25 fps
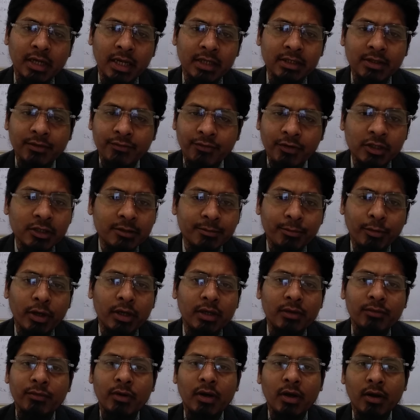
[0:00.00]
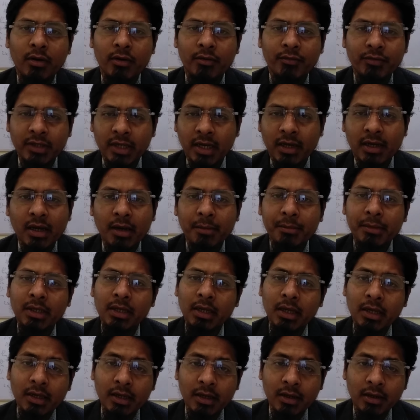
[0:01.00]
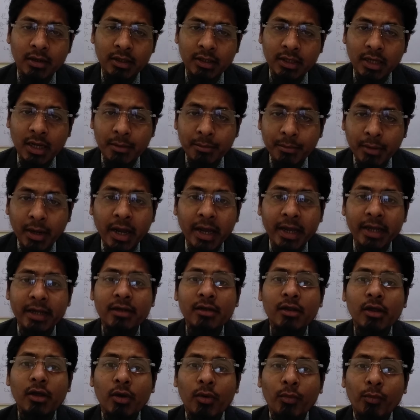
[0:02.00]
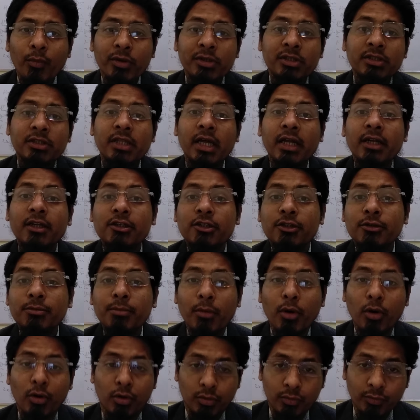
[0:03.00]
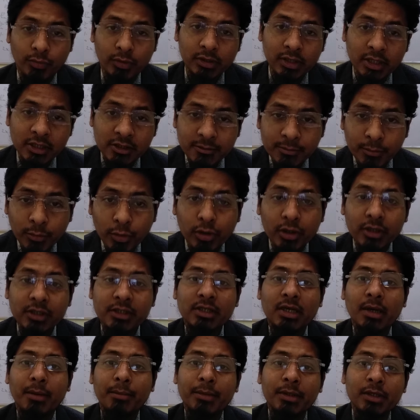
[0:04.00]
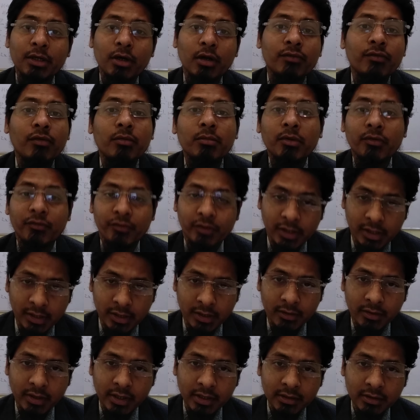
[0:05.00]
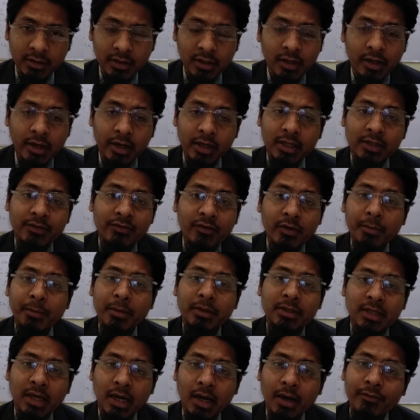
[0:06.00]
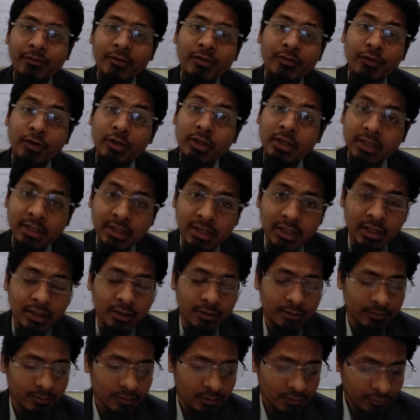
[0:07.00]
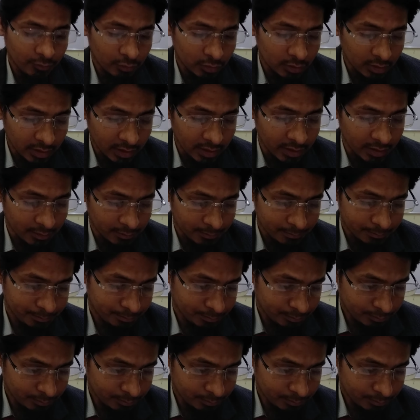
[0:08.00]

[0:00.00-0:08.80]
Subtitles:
class, the first point which I come in our mind, which is that smoke. What the smoke is coming out from the vehicle, right? It is very much harmful for the ear, for the air.